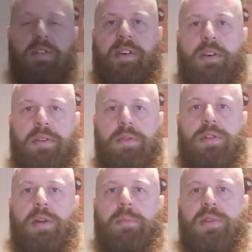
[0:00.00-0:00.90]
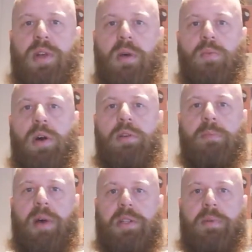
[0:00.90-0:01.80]
fellow YouTubers, and welcome
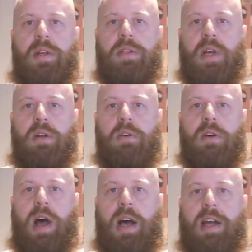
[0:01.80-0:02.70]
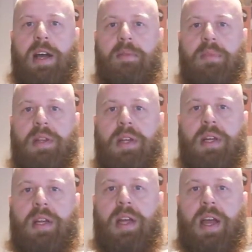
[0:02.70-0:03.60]
back to my channel. I am the
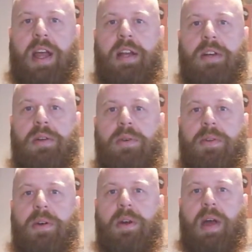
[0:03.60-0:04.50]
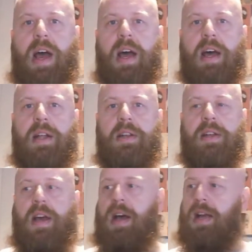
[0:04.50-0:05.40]
Ink Northerner, and
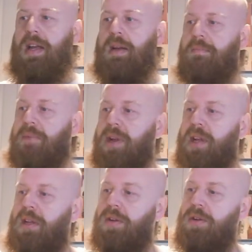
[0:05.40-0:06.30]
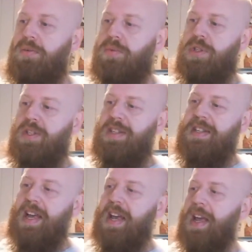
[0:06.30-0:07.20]
I am bringing you
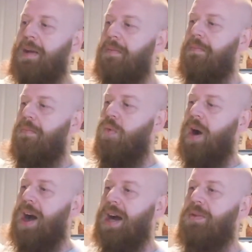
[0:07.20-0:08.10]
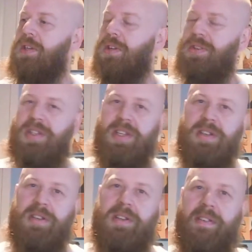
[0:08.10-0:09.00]
today what I would
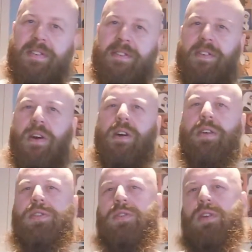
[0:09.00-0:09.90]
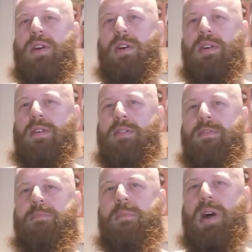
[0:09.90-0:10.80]
consider the first of
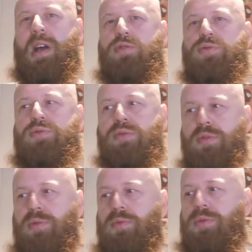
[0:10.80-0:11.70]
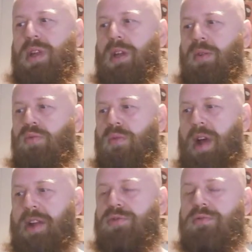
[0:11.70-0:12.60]
my truly
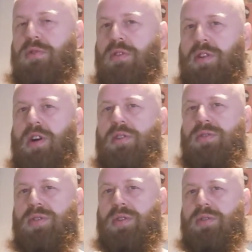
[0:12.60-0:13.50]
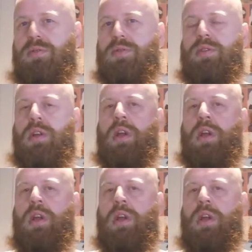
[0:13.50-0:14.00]
retro consoles.